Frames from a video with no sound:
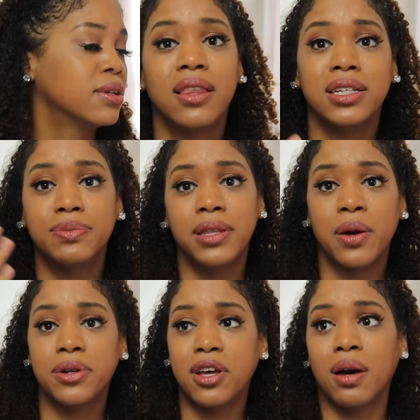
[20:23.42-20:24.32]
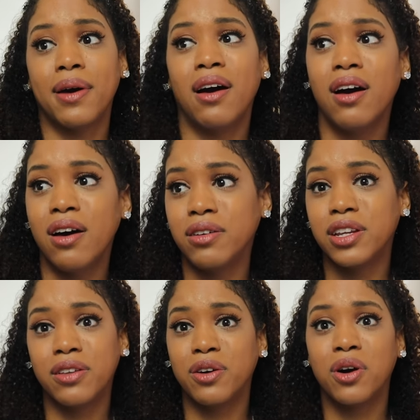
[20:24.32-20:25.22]
And these men, they want to talk about, oh,
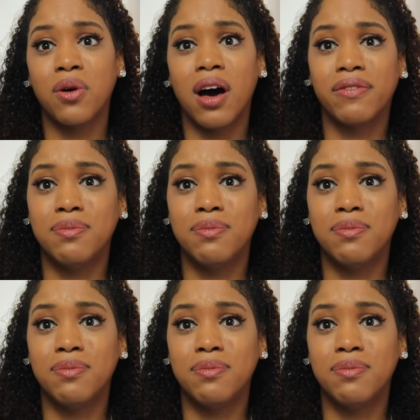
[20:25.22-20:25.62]
you know, they'll go off